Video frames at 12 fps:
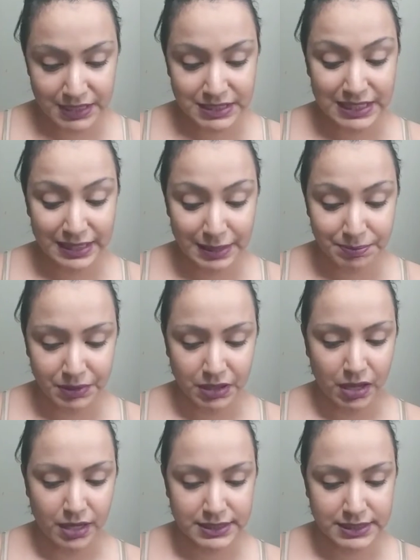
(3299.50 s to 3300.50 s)
Lip
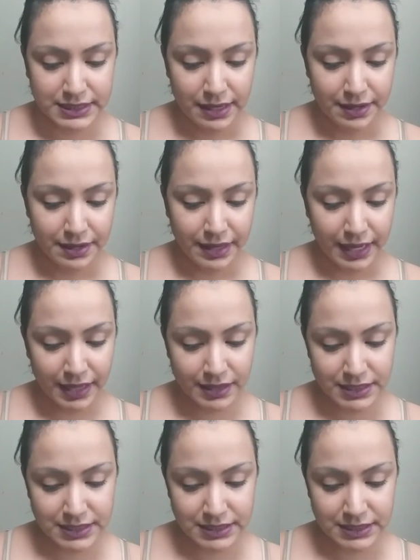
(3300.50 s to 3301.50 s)
Gloss. And
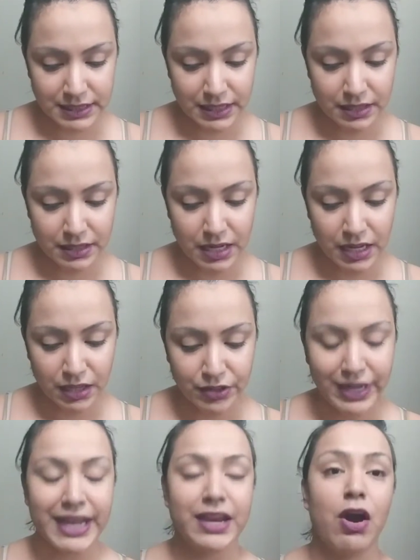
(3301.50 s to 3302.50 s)
this is in the color
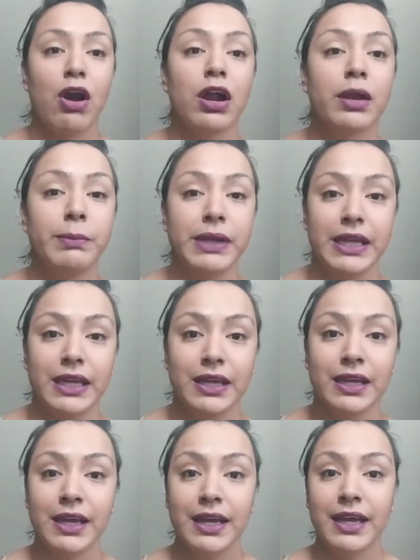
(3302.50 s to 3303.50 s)
In Harmony.
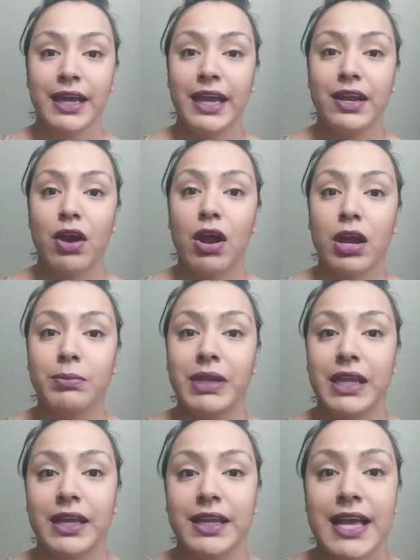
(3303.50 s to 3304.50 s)
In
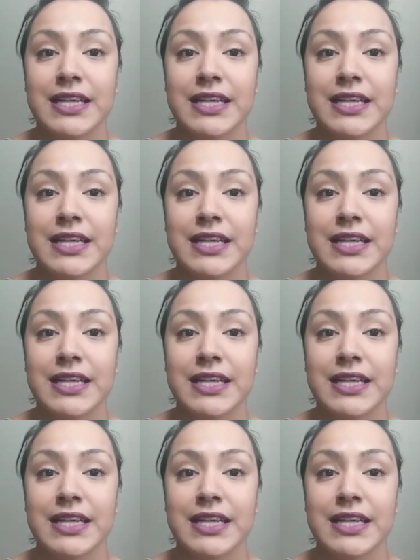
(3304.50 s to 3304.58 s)
Harmony. Yes,